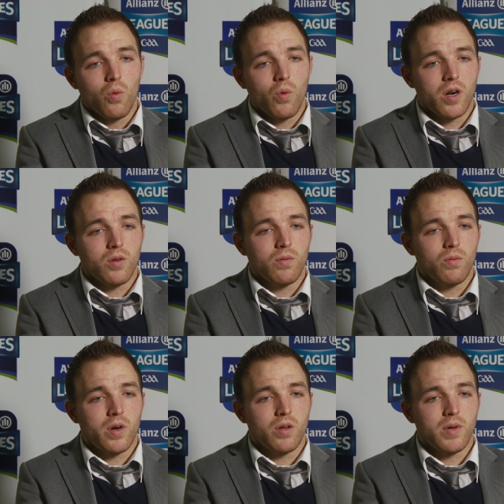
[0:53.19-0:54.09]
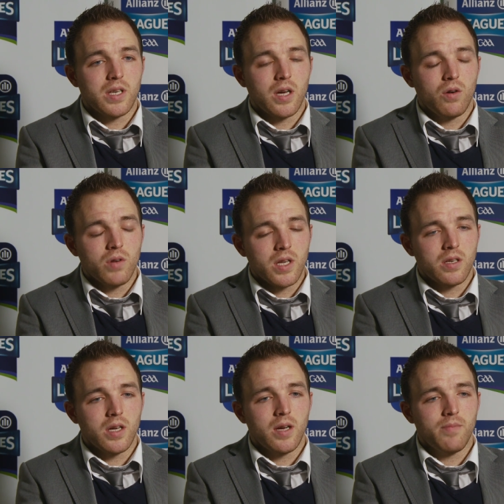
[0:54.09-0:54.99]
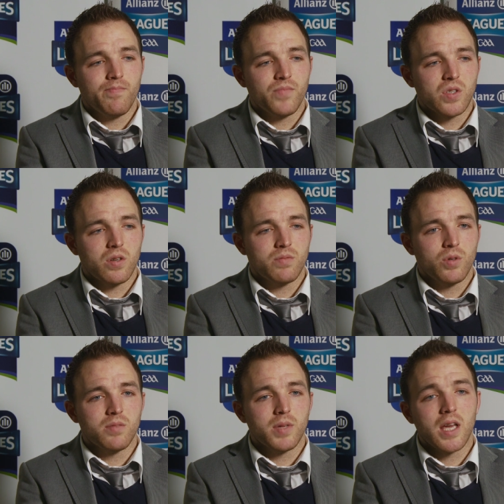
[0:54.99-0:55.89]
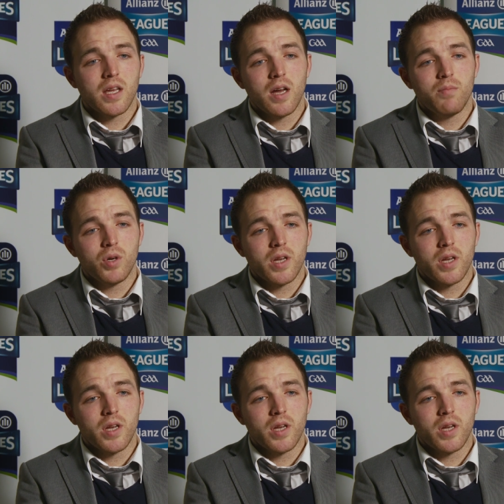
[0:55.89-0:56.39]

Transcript: where he where he went down, and um, so I suppose they'll be kicking on.